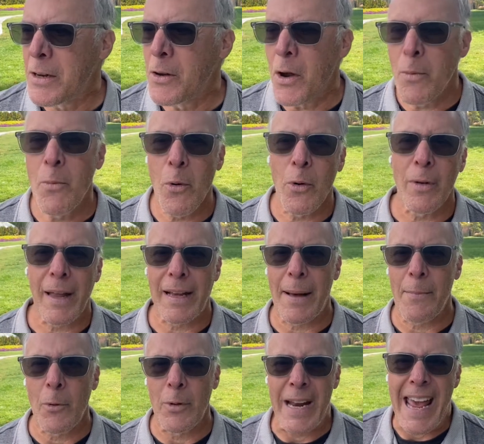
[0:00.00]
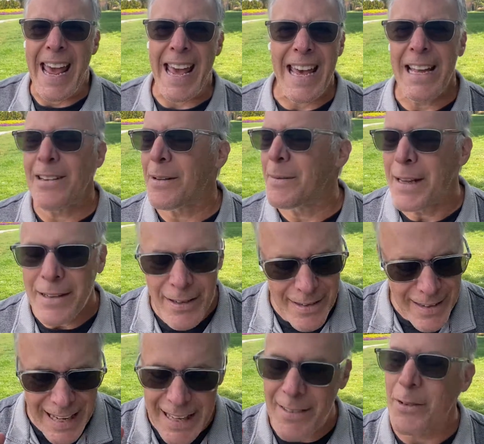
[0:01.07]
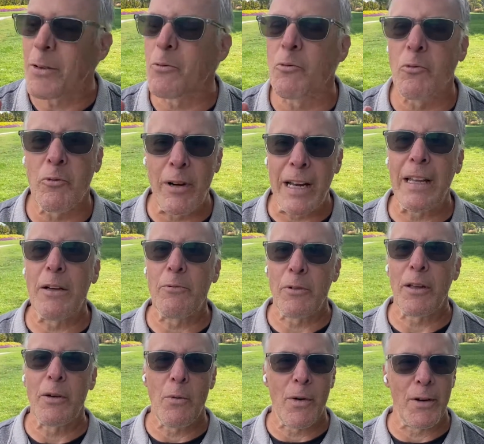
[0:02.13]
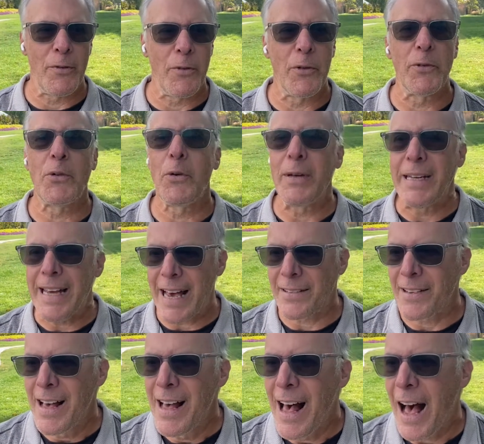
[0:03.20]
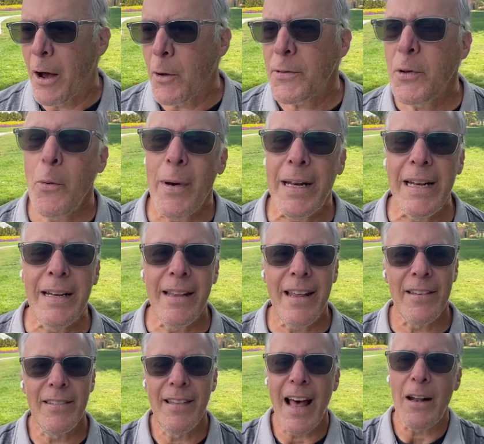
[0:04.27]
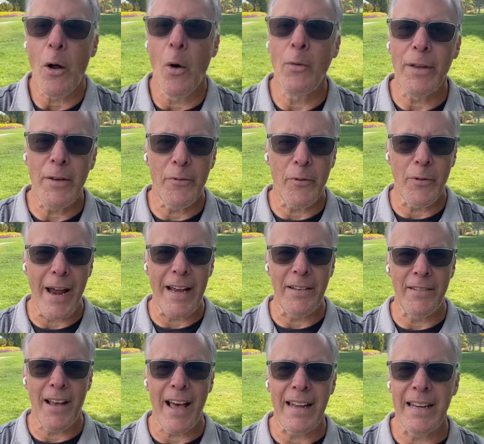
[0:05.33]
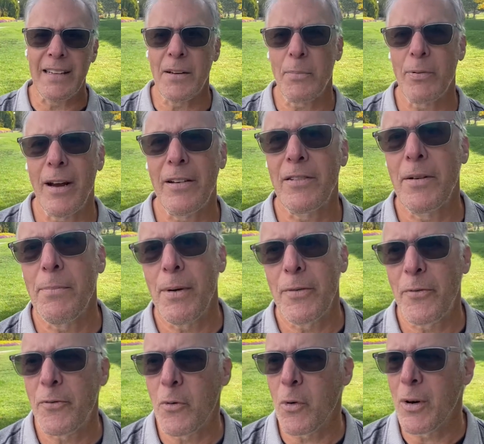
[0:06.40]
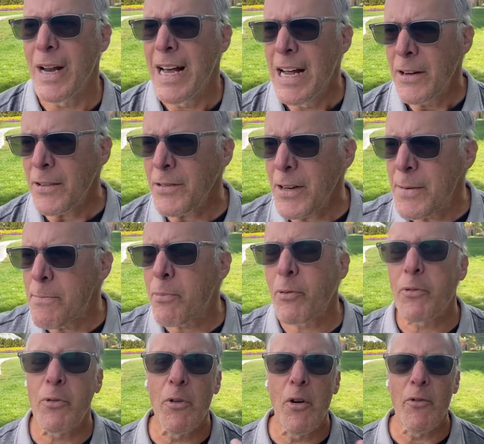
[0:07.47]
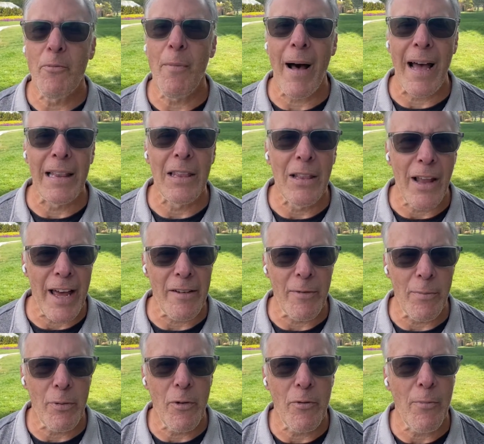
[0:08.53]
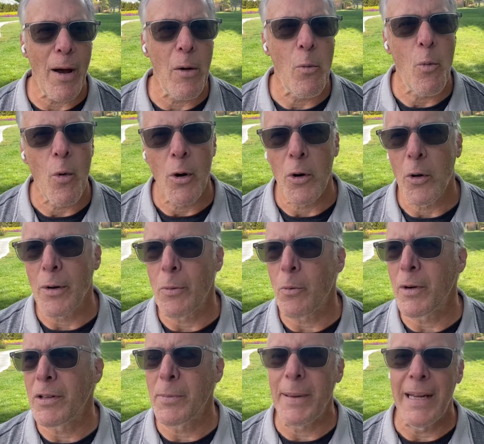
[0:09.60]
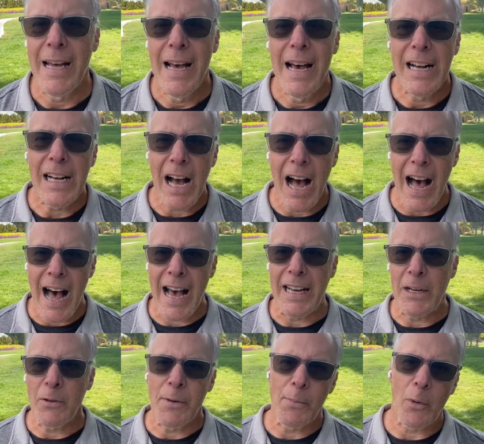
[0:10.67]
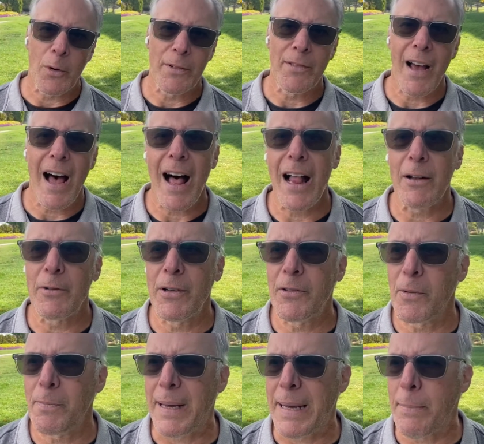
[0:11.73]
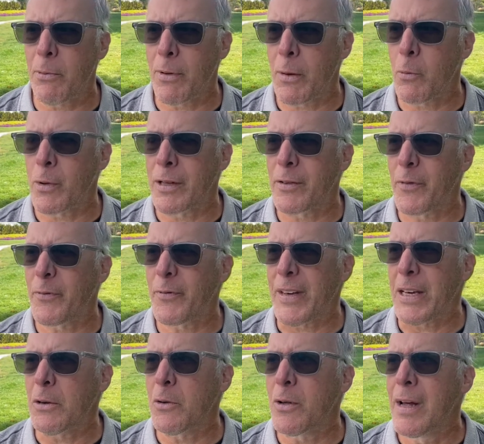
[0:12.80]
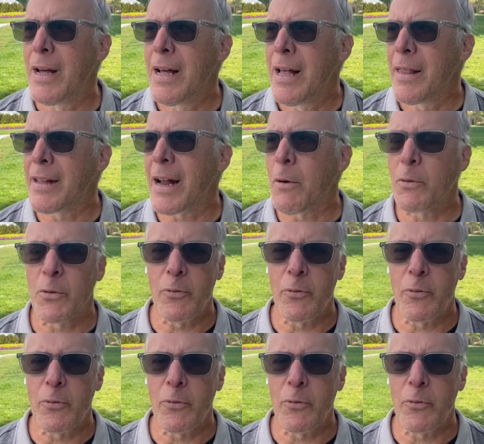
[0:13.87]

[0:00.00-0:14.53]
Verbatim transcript: no more like I'm on edge. I mean, it just, it's really, really wonderful. So yes, I also went into this not only for anxiety and depression, but for just to improve my life, improve my world. I wanted to be kinder and more tolerant to people. I wanted to feel that I was